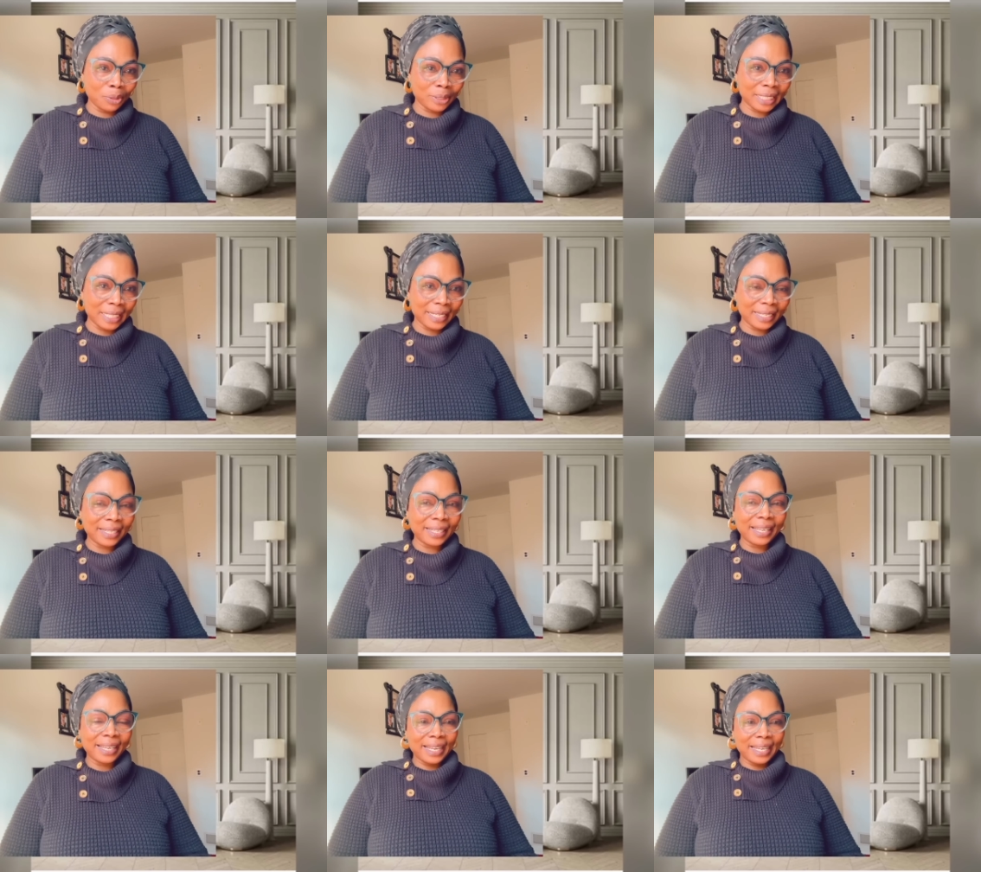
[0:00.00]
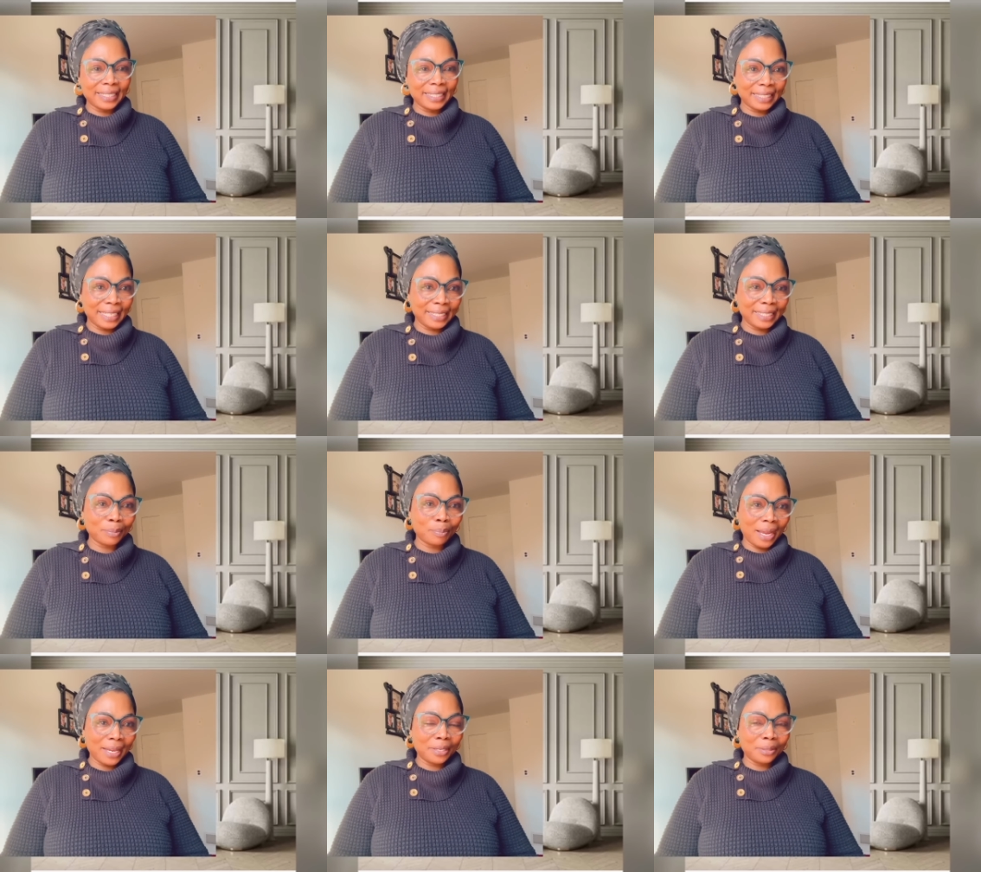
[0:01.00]
sell. And she said she's
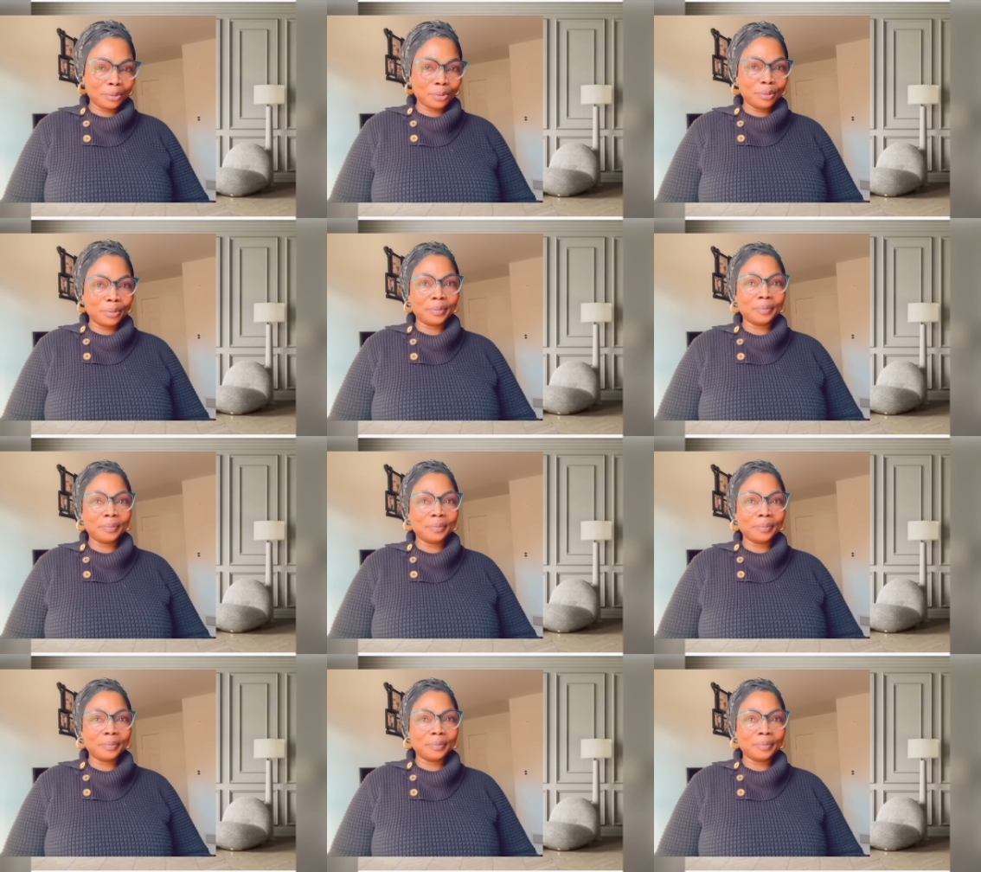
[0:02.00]
back in school.